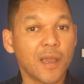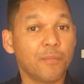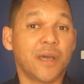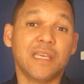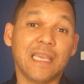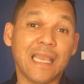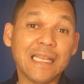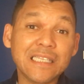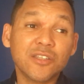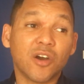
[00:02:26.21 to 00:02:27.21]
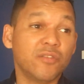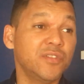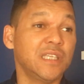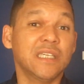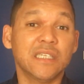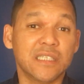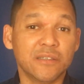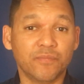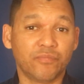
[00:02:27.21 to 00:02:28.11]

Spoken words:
By the end of the year,